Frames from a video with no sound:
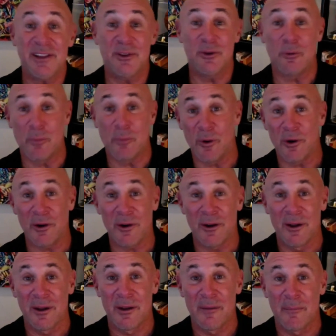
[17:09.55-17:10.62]
you more,
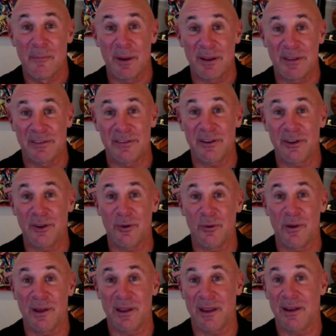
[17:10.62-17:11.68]
but seeing
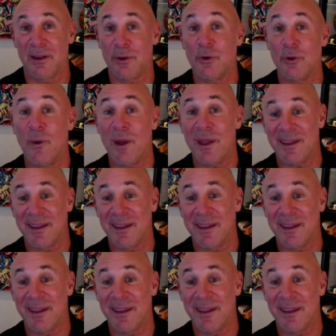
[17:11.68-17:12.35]
you in a new way.